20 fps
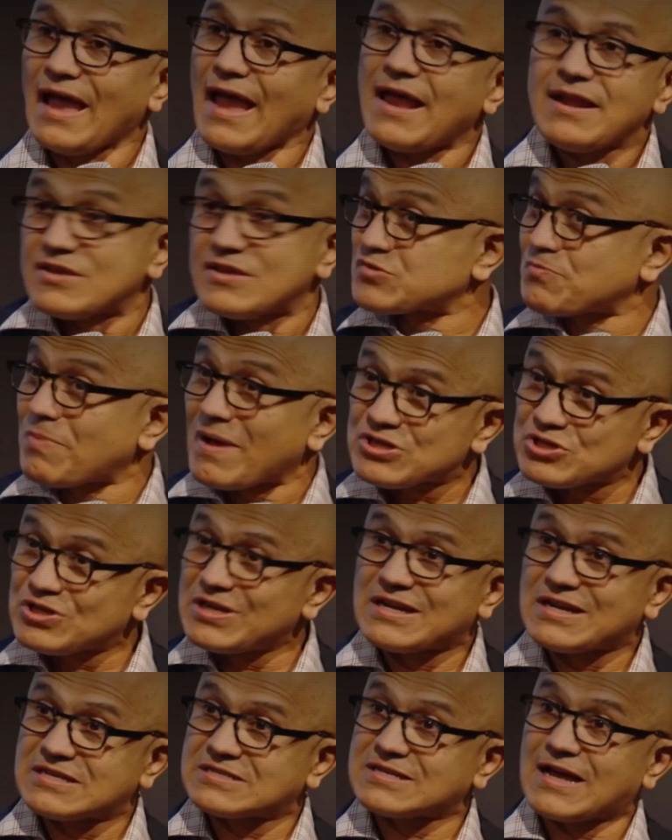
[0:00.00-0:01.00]
And
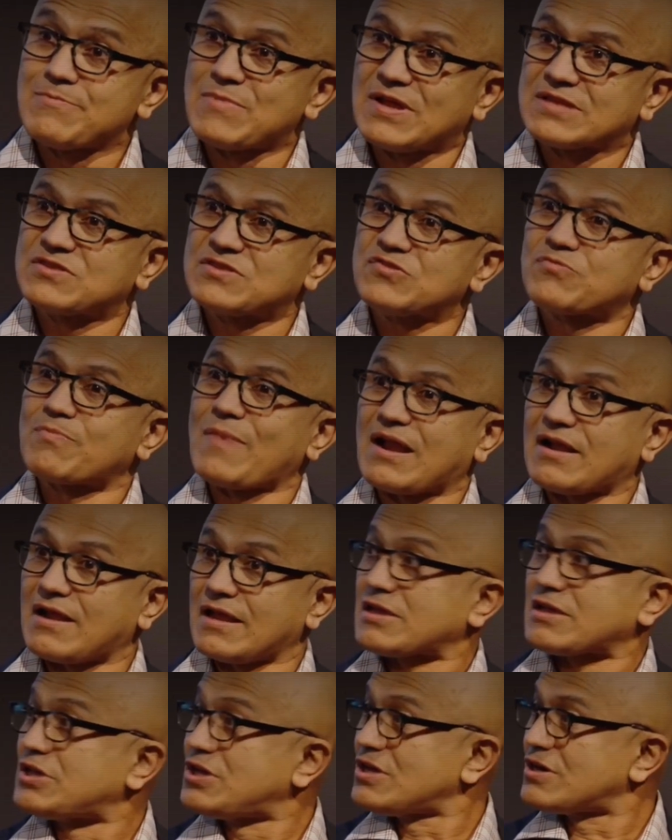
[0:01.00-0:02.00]
especially at a time like this, Matt,
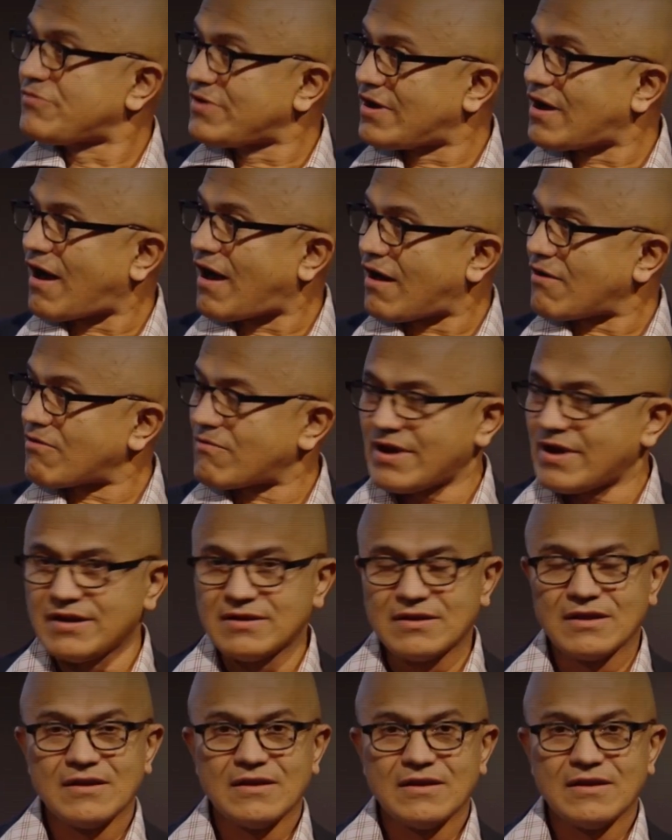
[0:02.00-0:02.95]
like here we are, right?